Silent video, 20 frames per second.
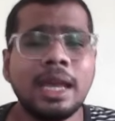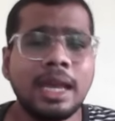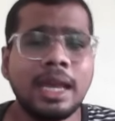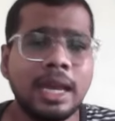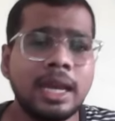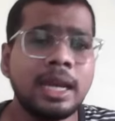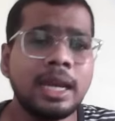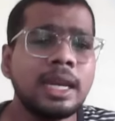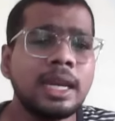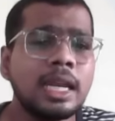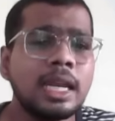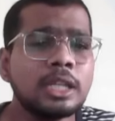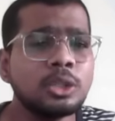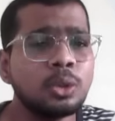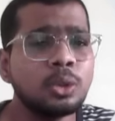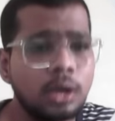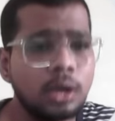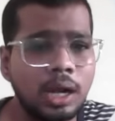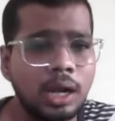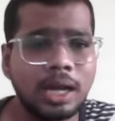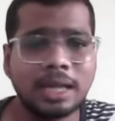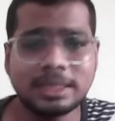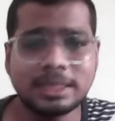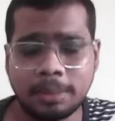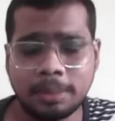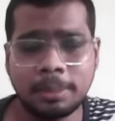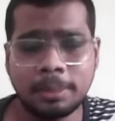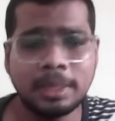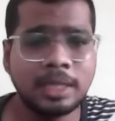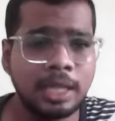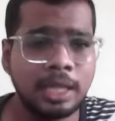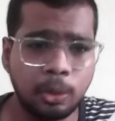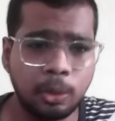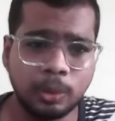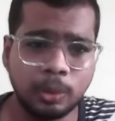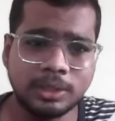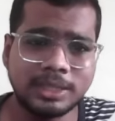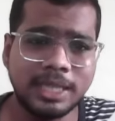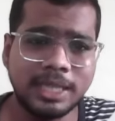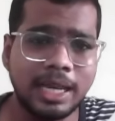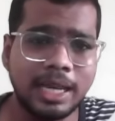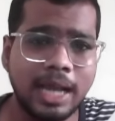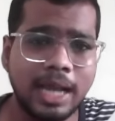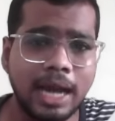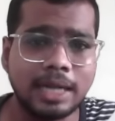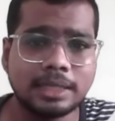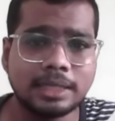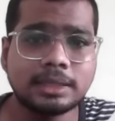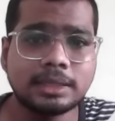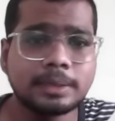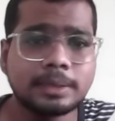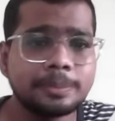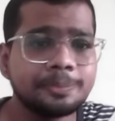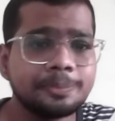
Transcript: in India should submit their OCI cards.